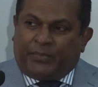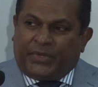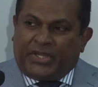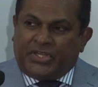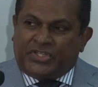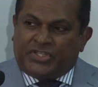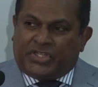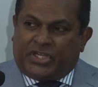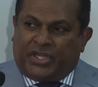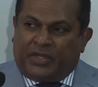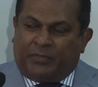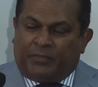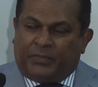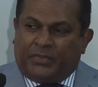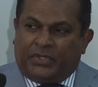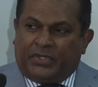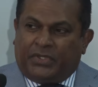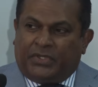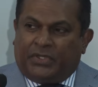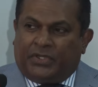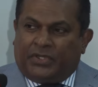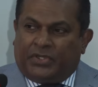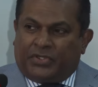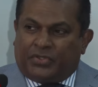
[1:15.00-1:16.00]
so we want
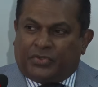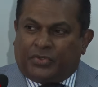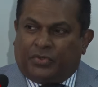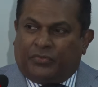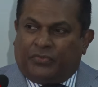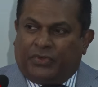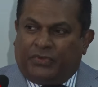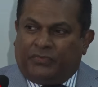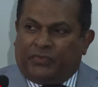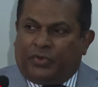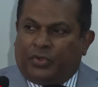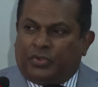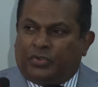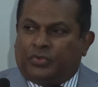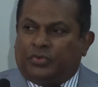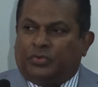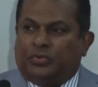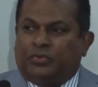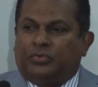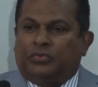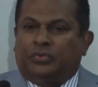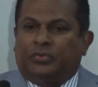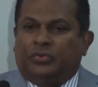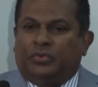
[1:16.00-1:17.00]
to do
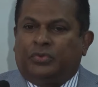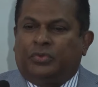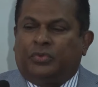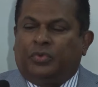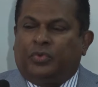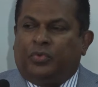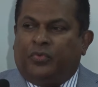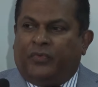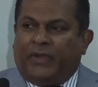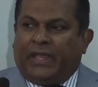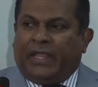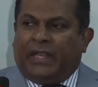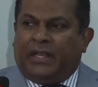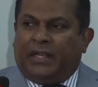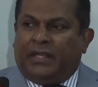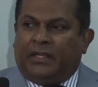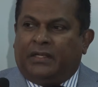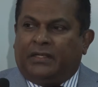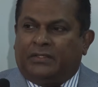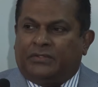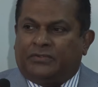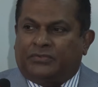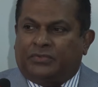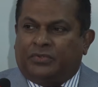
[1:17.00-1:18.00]
well. So we have
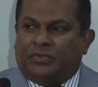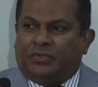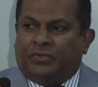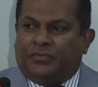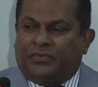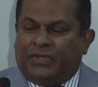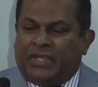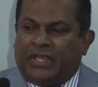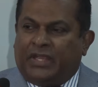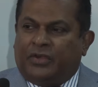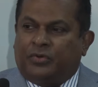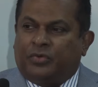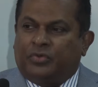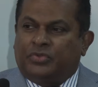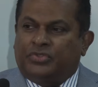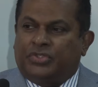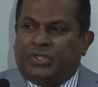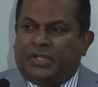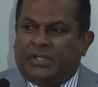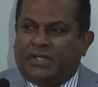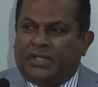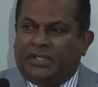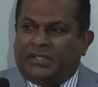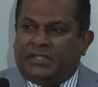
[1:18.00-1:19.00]
to uh, think that
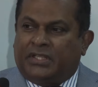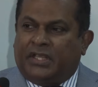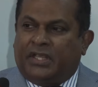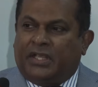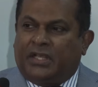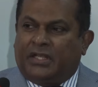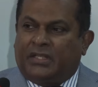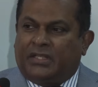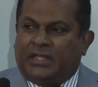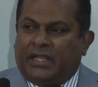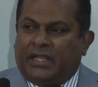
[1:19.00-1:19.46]
as well.